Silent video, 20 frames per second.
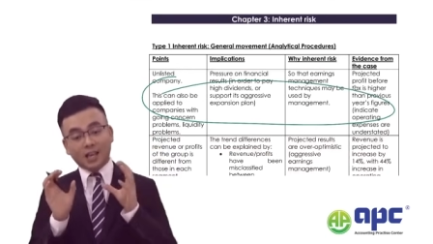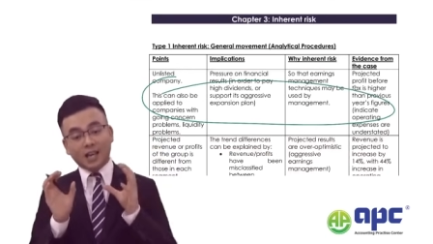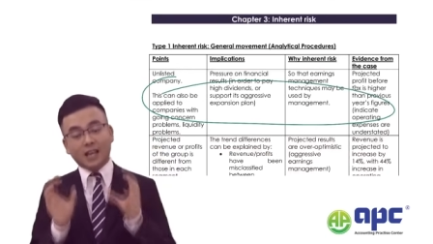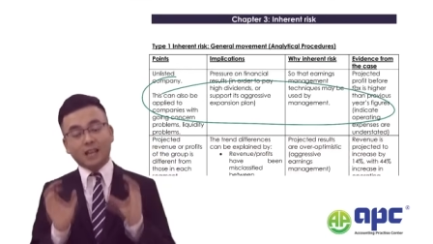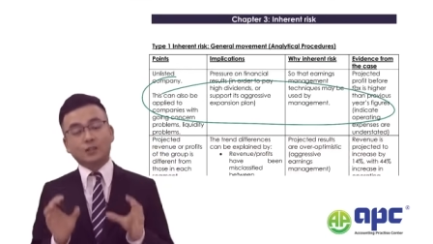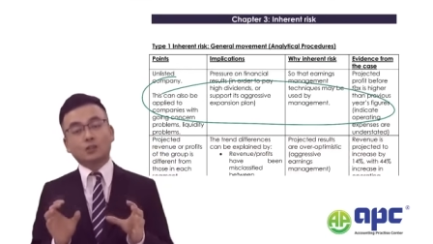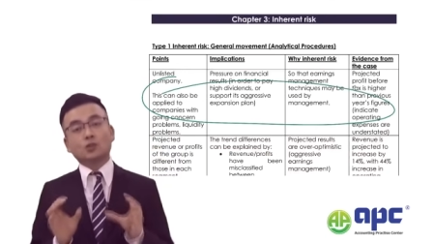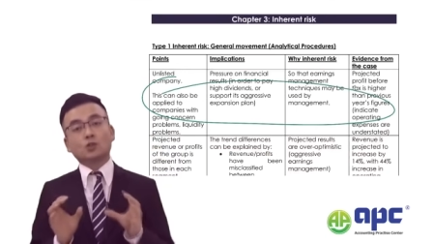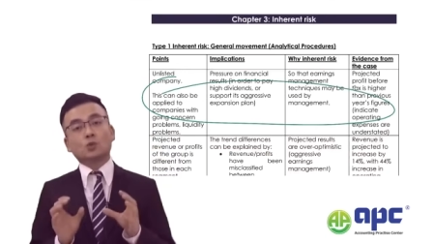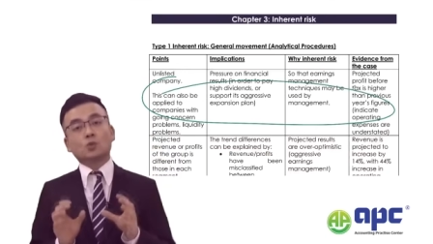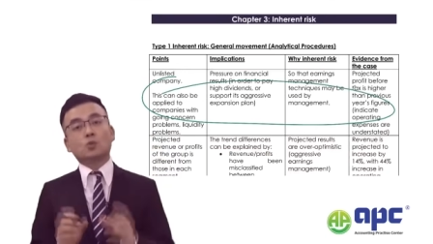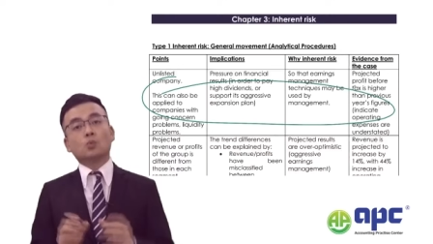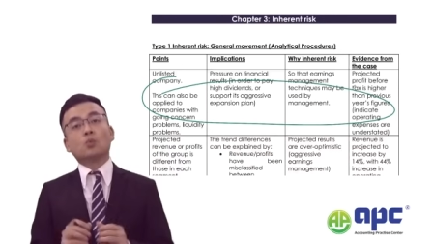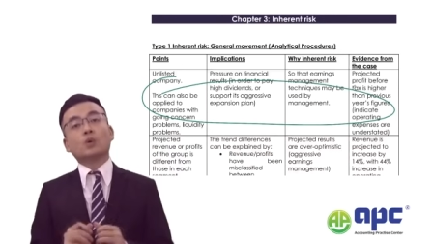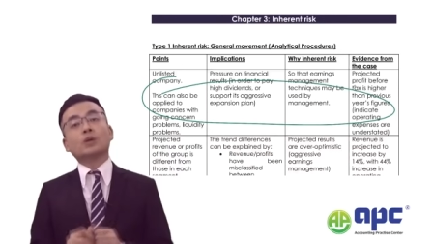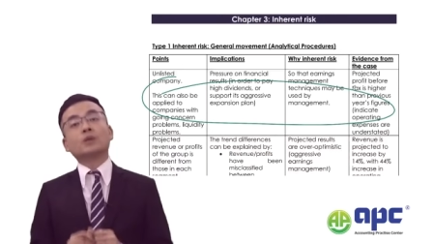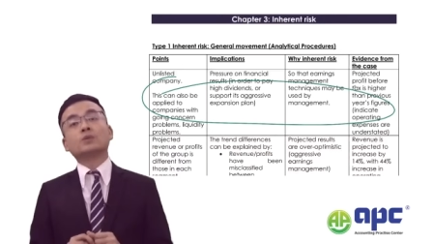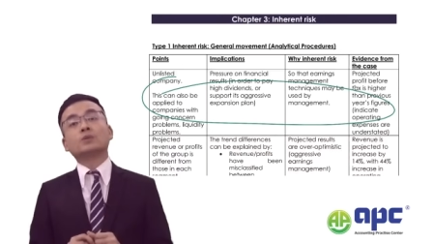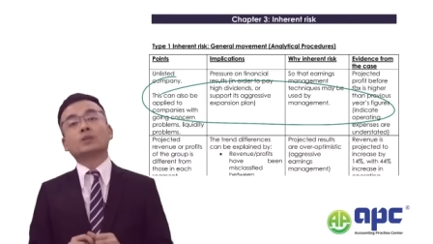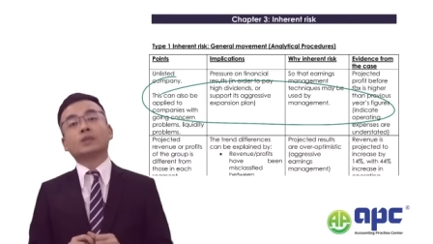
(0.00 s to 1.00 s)
and you
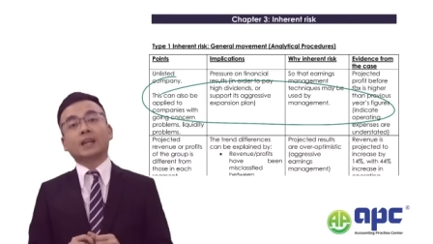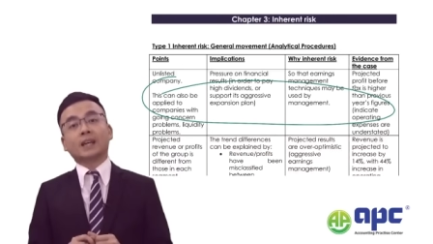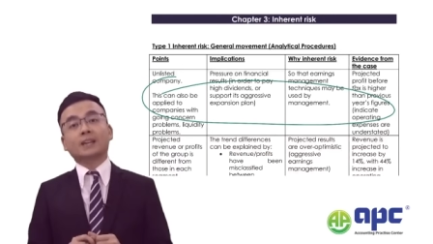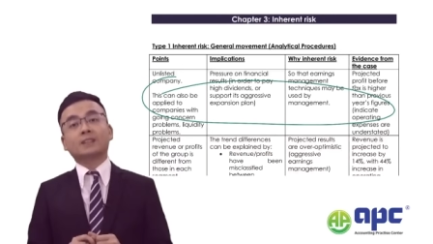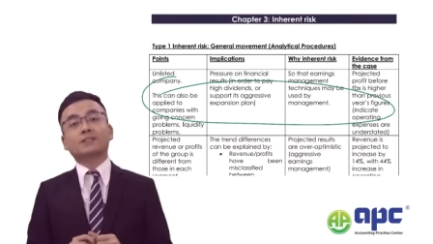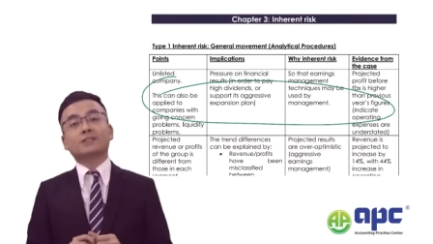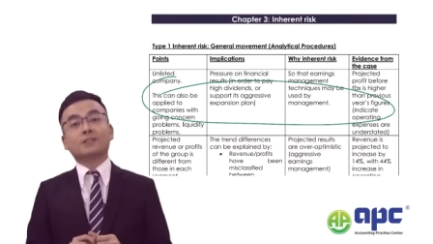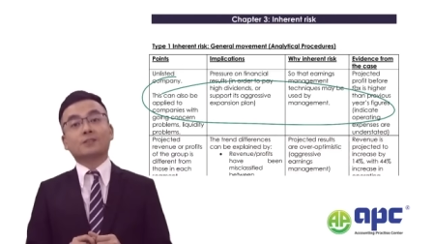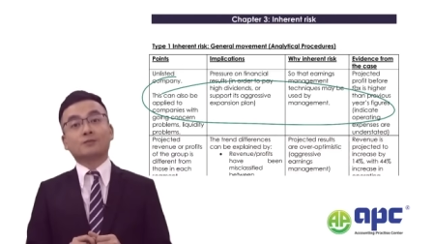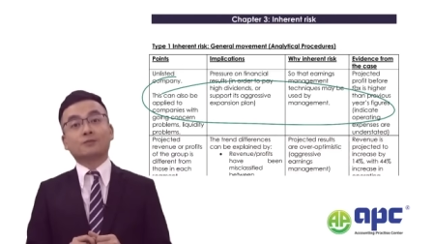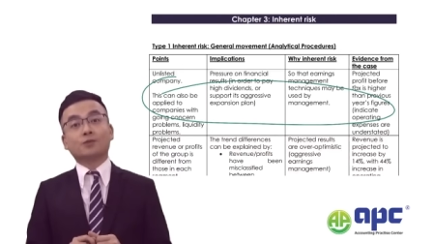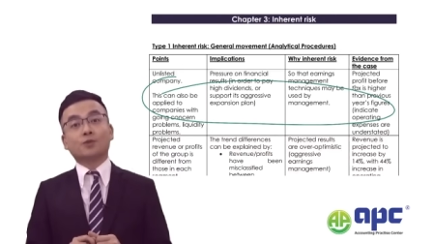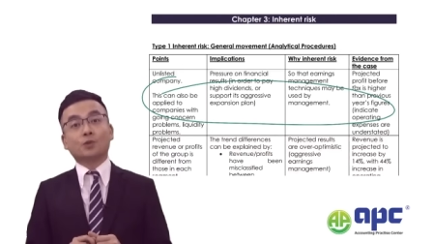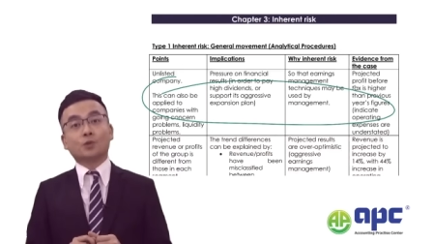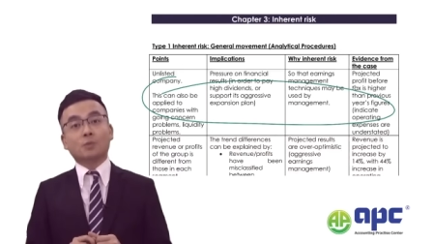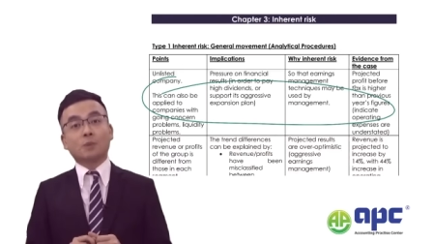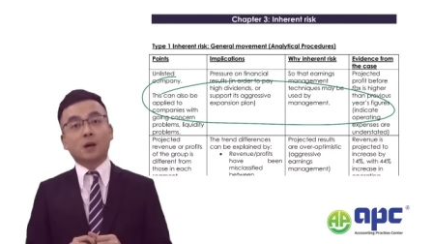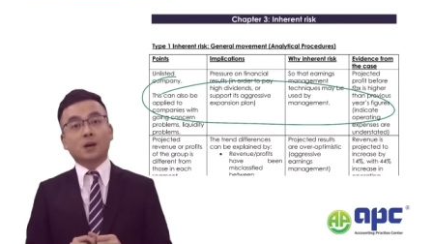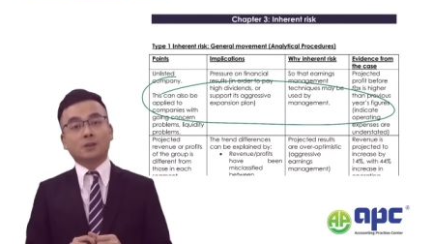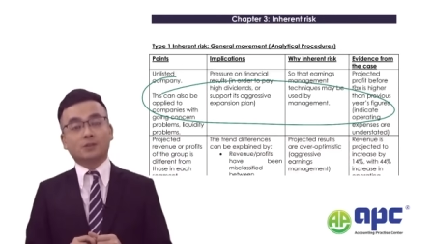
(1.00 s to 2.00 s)
will get the 4
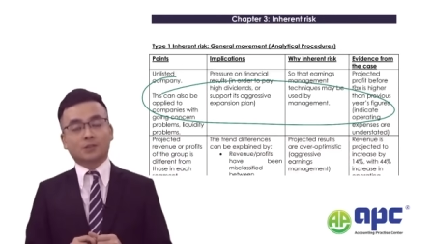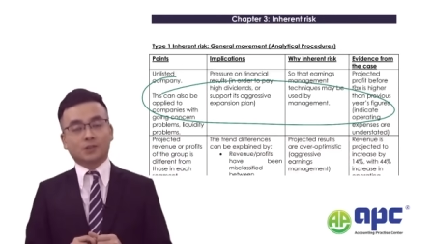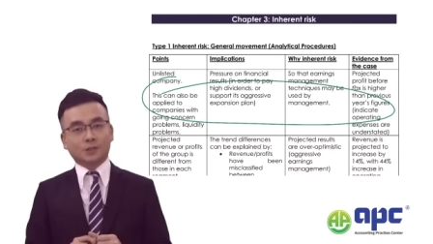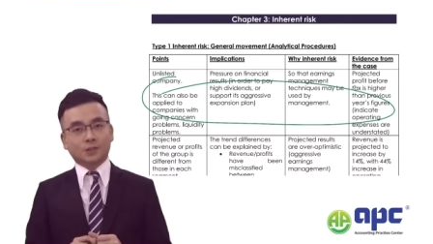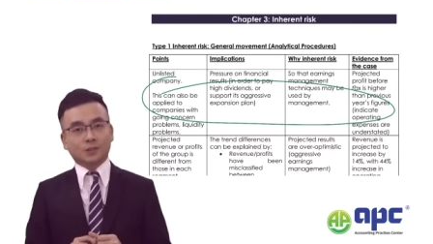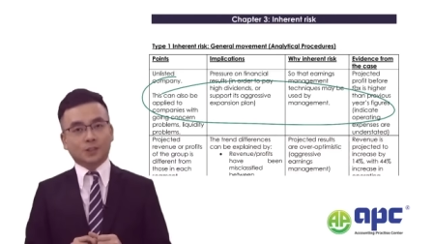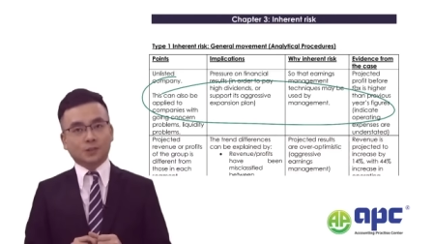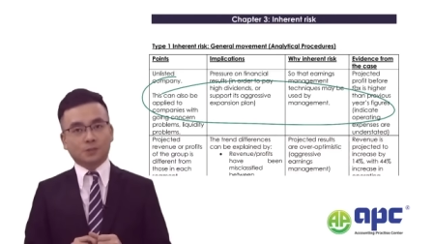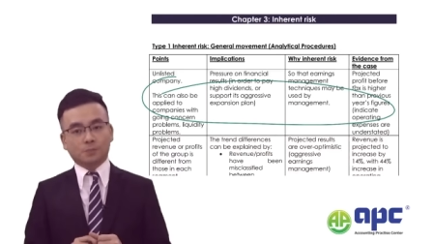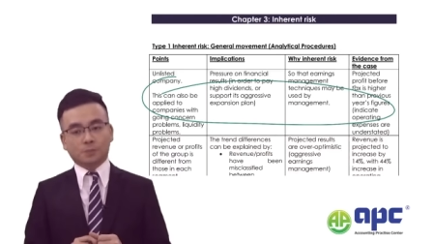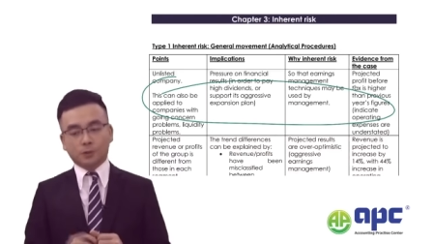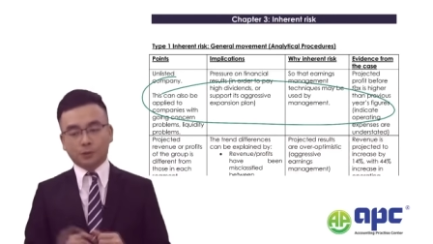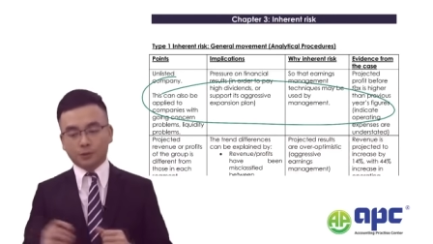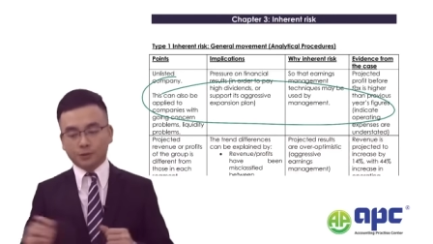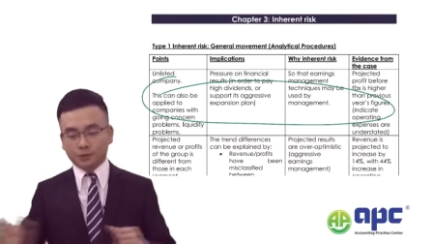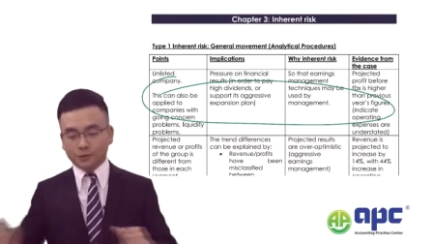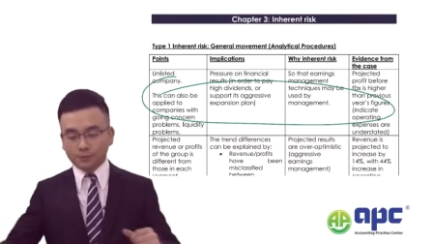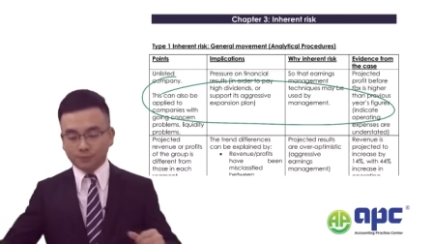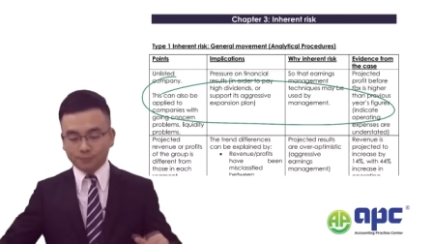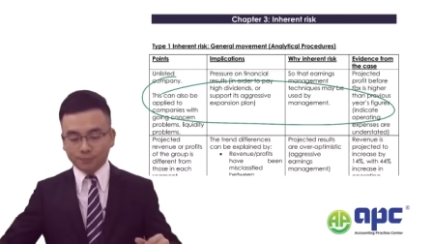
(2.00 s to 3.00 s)
marks on this
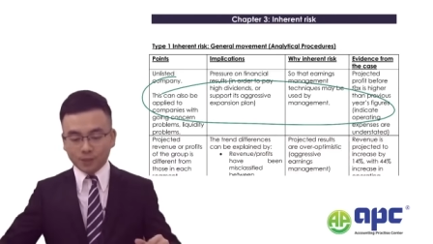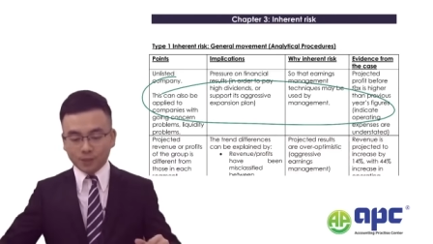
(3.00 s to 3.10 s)
point.